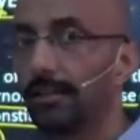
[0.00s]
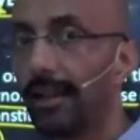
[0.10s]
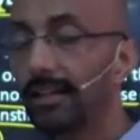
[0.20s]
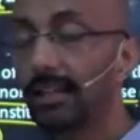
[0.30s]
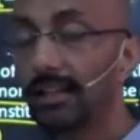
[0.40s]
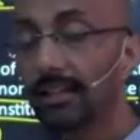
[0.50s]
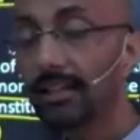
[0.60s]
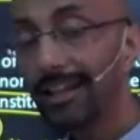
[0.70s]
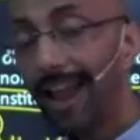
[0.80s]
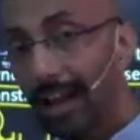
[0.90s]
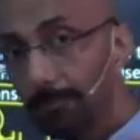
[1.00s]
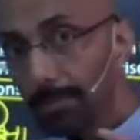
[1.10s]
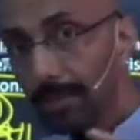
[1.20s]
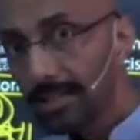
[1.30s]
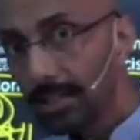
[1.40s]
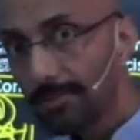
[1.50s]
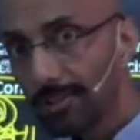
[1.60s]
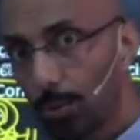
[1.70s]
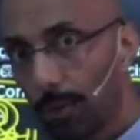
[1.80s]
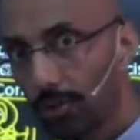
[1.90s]
that there can be some
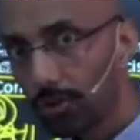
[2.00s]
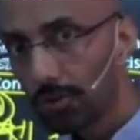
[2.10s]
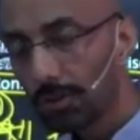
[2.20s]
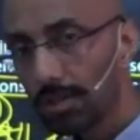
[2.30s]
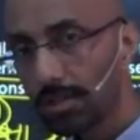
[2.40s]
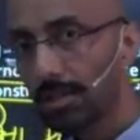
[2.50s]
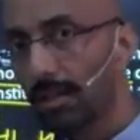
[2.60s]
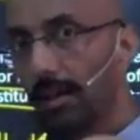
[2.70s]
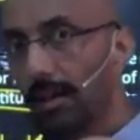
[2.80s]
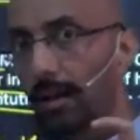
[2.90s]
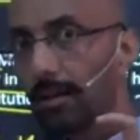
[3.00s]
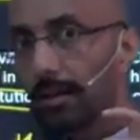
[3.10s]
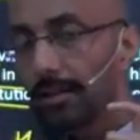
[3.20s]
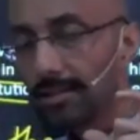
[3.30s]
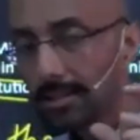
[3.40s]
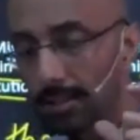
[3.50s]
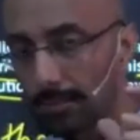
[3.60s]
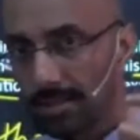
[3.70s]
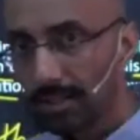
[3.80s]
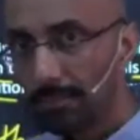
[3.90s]
situations, in some
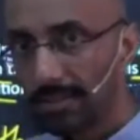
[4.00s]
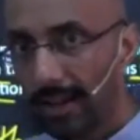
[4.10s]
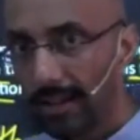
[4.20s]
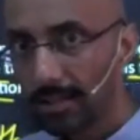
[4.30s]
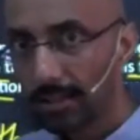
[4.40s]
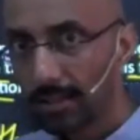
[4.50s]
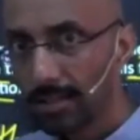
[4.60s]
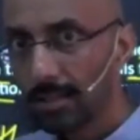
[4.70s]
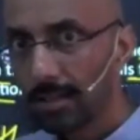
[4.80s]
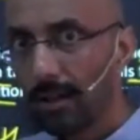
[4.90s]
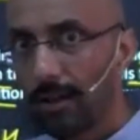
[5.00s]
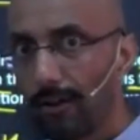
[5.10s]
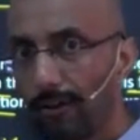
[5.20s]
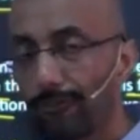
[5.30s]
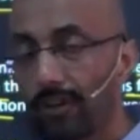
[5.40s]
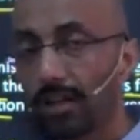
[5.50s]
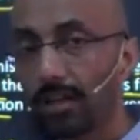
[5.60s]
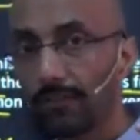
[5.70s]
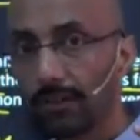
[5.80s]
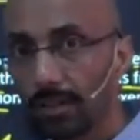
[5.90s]
circumstances, where
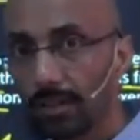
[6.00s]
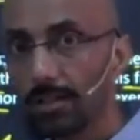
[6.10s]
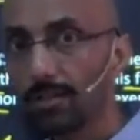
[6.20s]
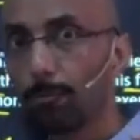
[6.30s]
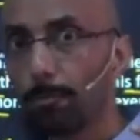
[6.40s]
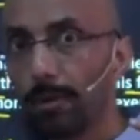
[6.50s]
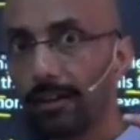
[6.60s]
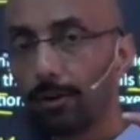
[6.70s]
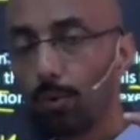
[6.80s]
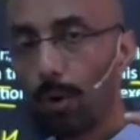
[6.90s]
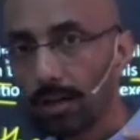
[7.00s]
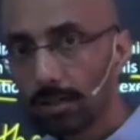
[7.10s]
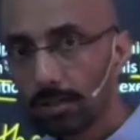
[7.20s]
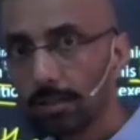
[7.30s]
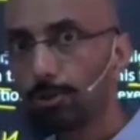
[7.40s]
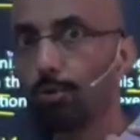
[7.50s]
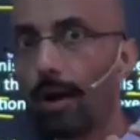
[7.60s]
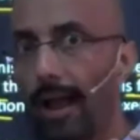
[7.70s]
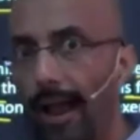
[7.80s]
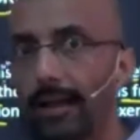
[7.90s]
governors would be required to
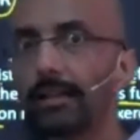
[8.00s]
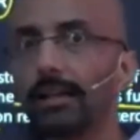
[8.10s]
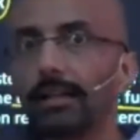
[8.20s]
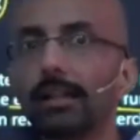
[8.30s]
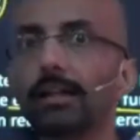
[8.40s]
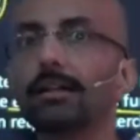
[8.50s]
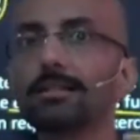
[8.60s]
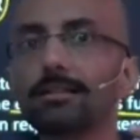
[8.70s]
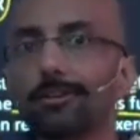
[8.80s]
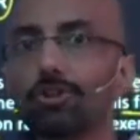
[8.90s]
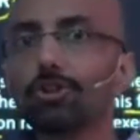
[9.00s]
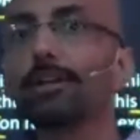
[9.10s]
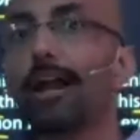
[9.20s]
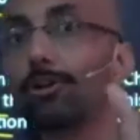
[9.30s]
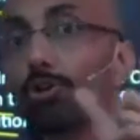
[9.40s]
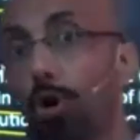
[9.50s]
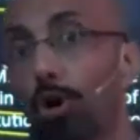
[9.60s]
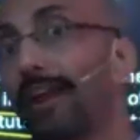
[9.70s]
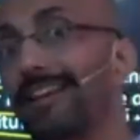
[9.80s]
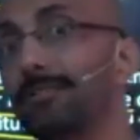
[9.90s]
act in their discretion and
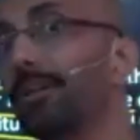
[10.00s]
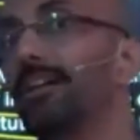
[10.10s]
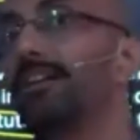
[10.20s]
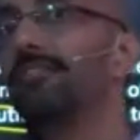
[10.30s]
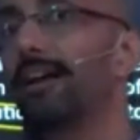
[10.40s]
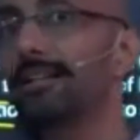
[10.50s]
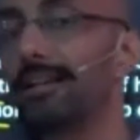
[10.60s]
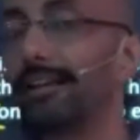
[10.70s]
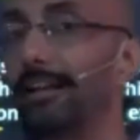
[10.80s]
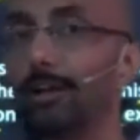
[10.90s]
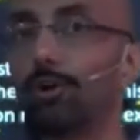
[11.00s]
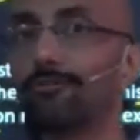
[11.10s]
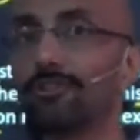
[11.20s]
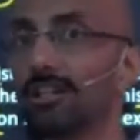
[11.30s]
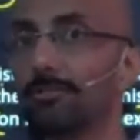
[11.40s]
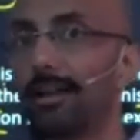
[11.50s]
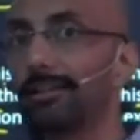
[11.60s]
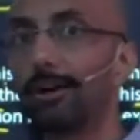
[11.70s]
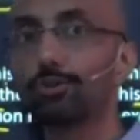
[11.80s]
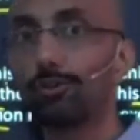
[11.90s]
not as per the advice and aid of CM and
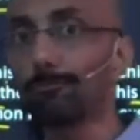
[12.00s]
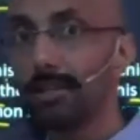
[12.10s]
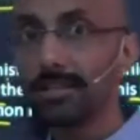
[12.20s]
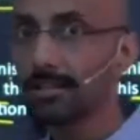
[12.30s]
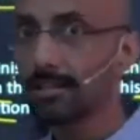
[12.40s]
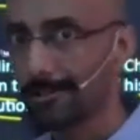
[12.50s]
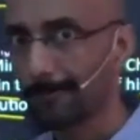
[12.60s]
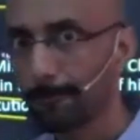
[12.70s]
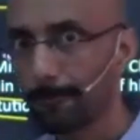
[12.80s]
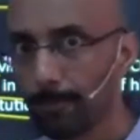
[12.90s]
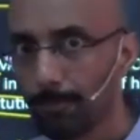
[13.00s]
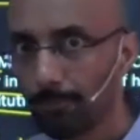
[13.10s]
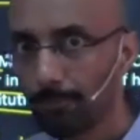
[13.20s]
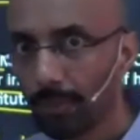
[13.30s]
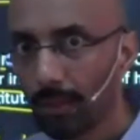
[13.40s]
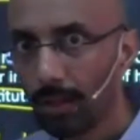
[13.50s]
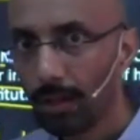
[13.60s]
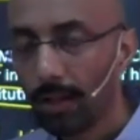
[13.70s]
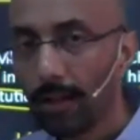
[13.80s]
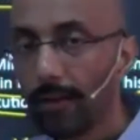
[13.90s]
Council of Ministers.
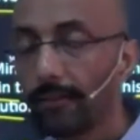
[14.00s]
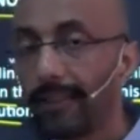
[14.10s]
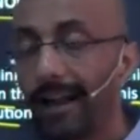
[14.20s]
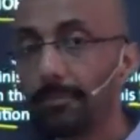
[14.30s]
That